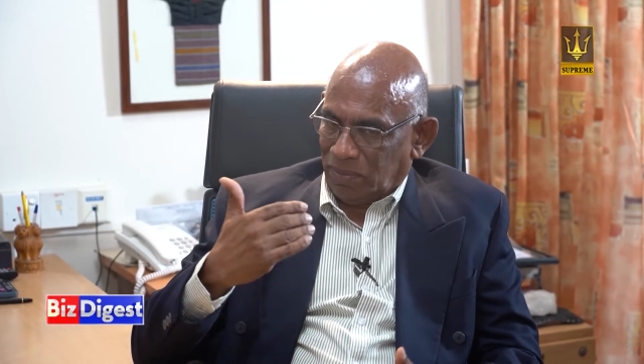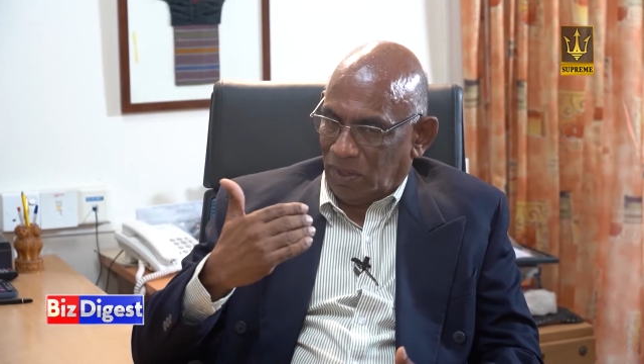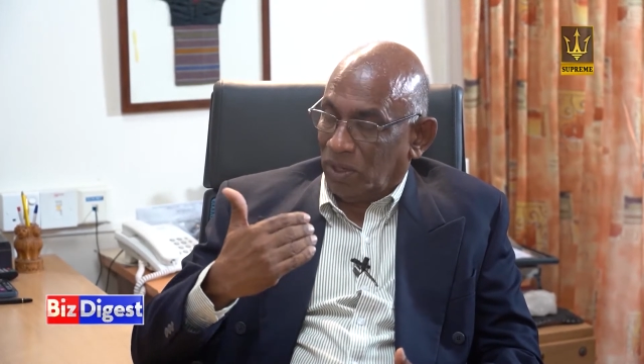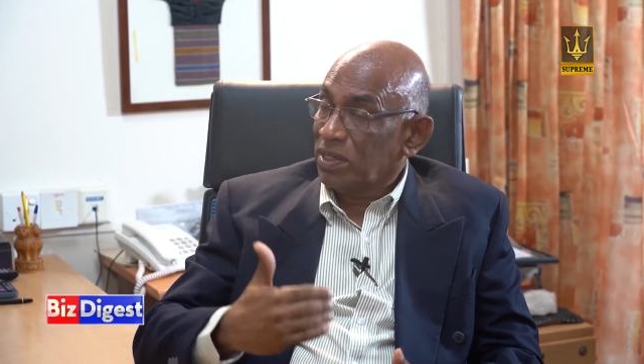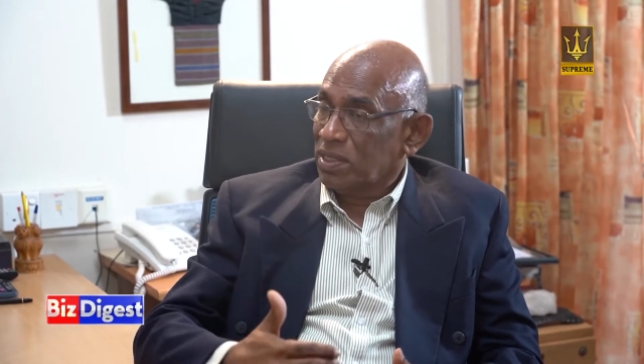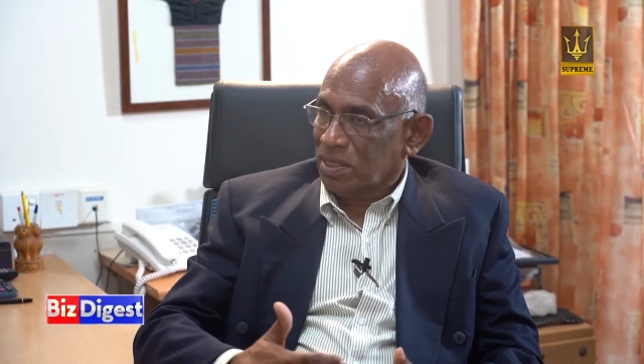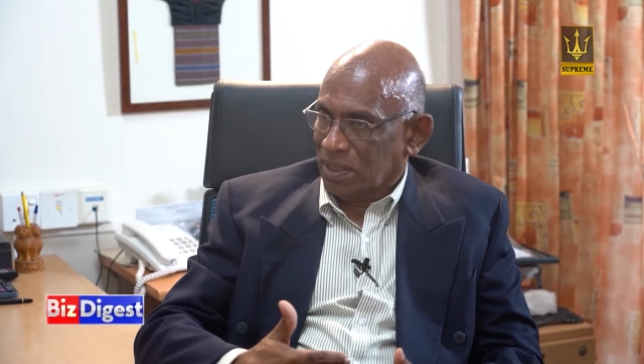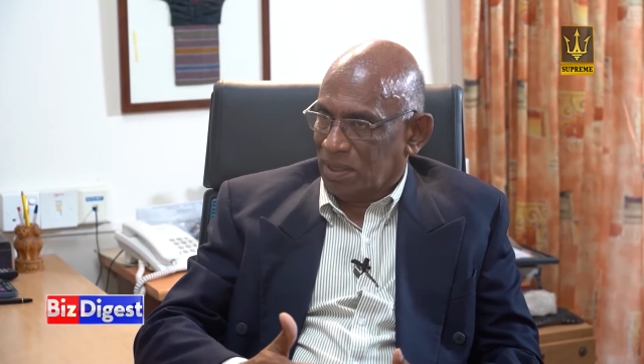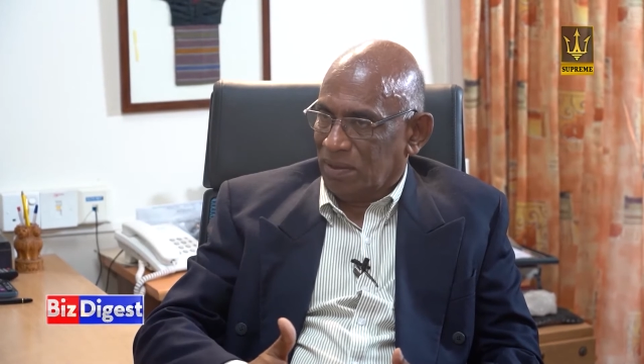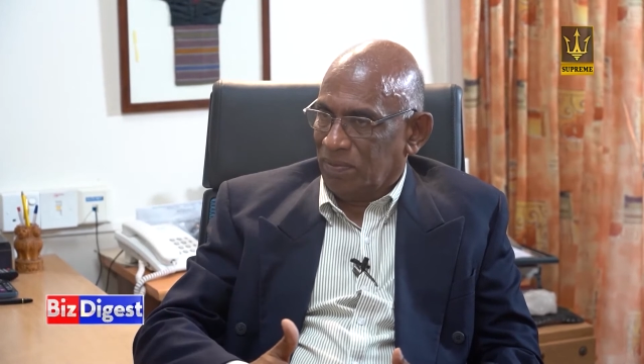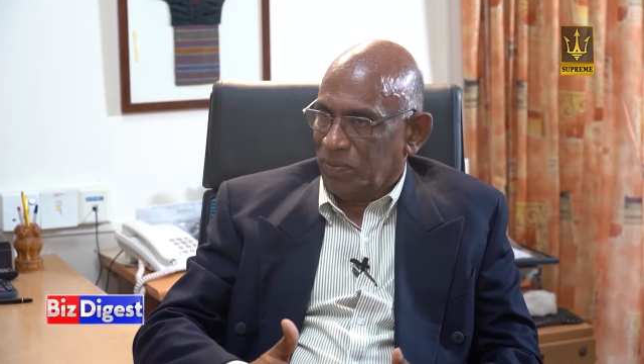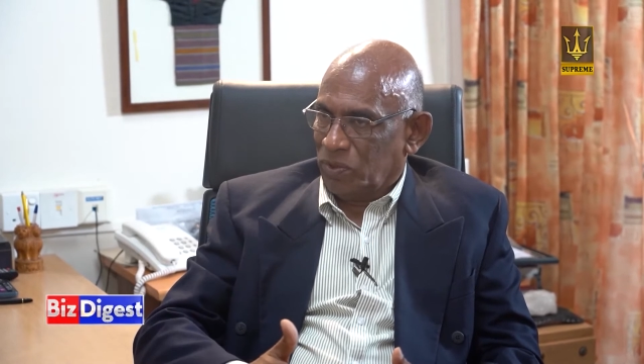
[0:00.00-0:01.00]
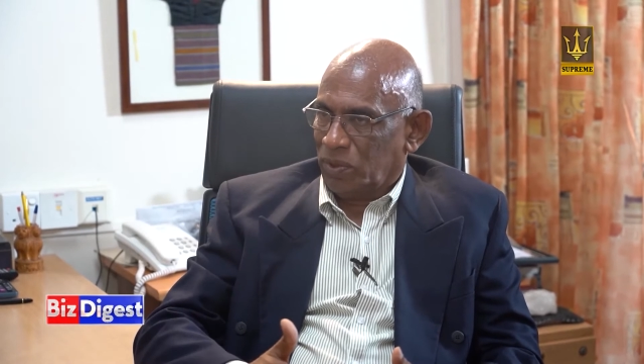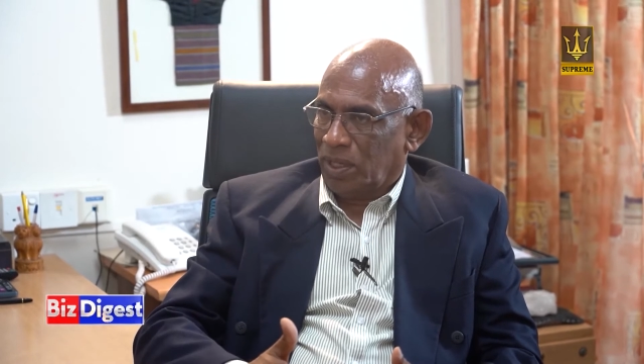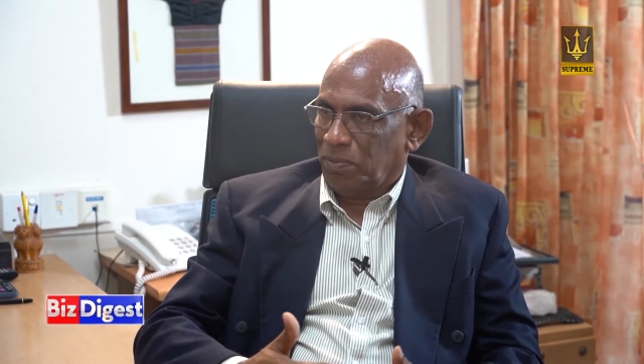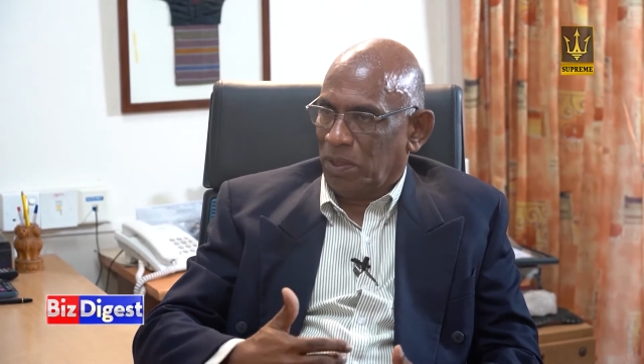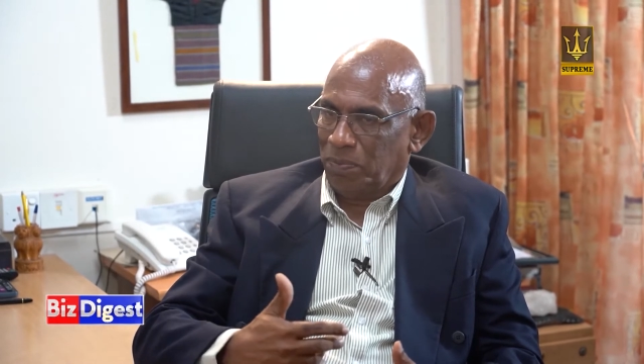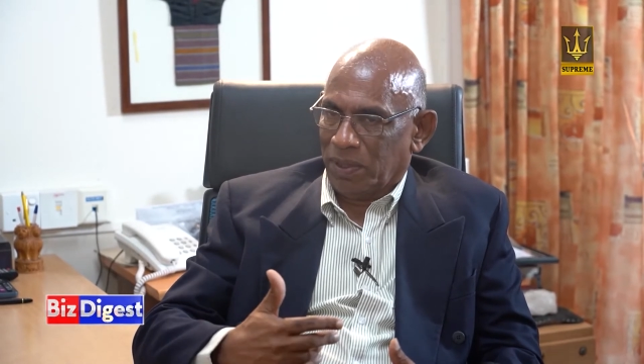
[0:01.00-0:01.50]
more listed, so
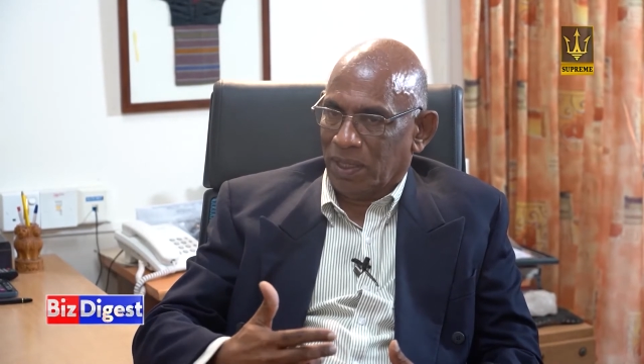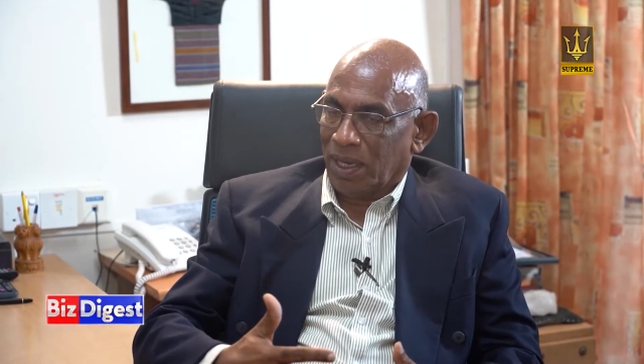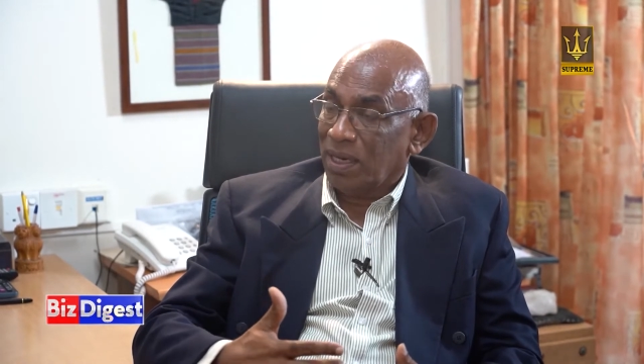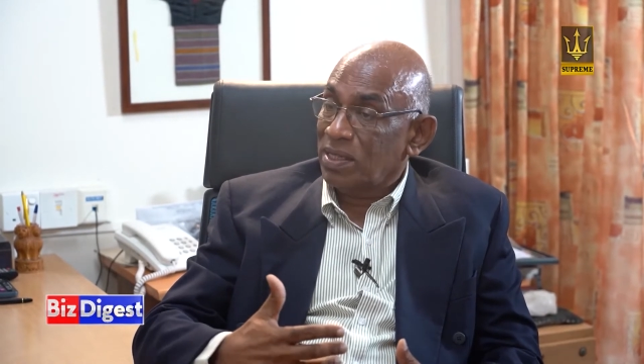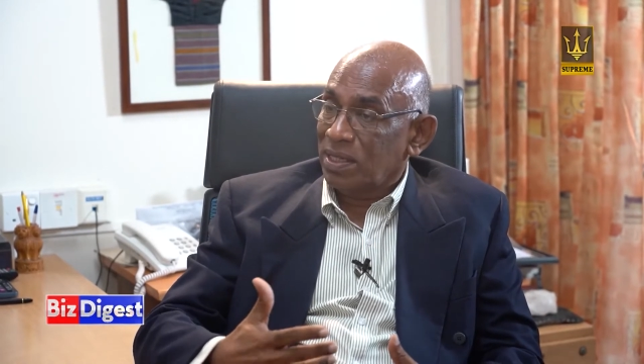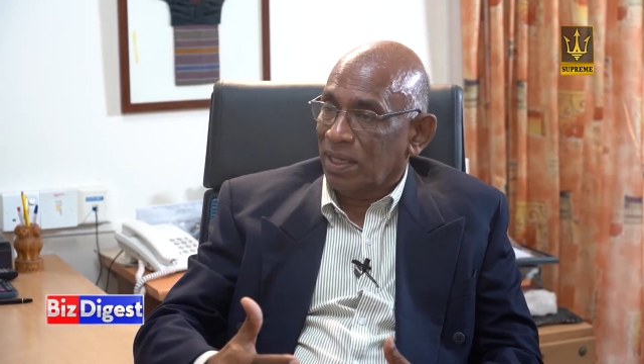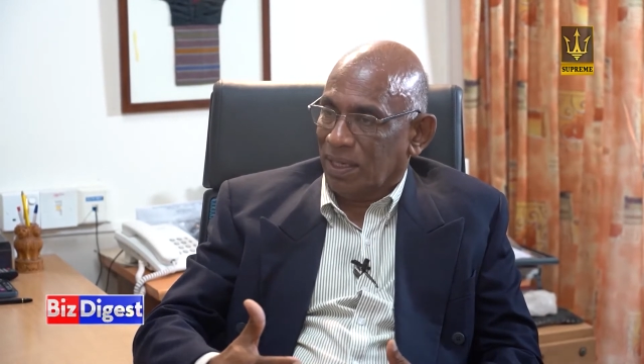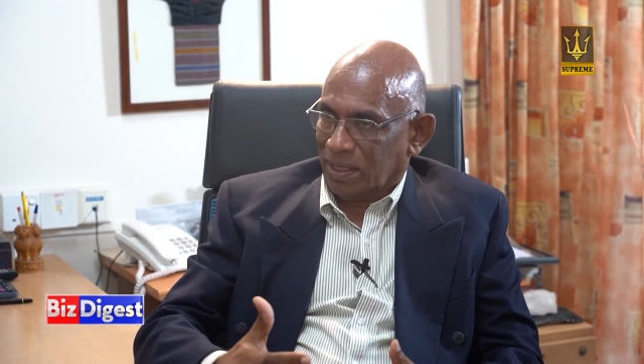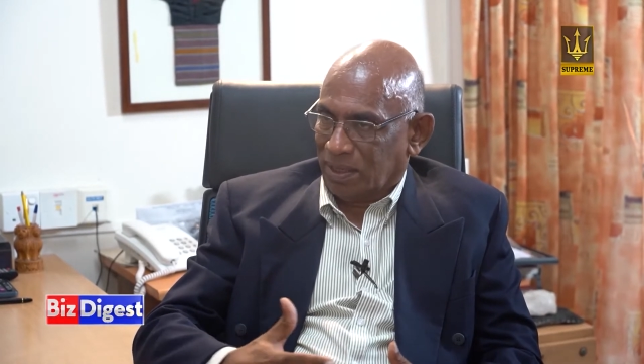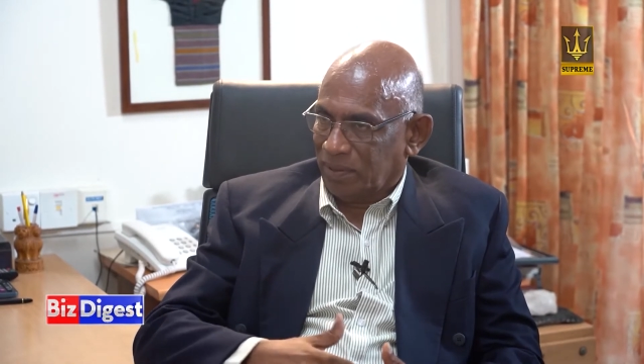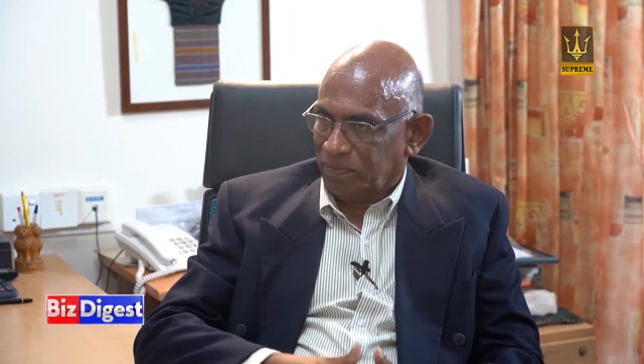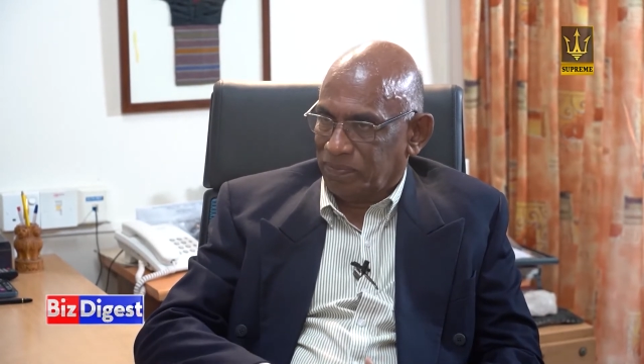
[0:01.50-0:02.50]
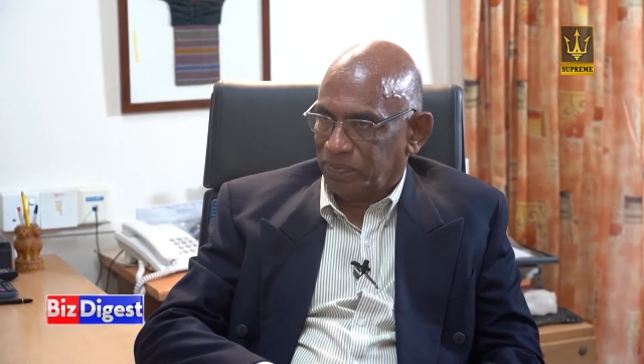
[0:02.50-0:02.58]
that people can select.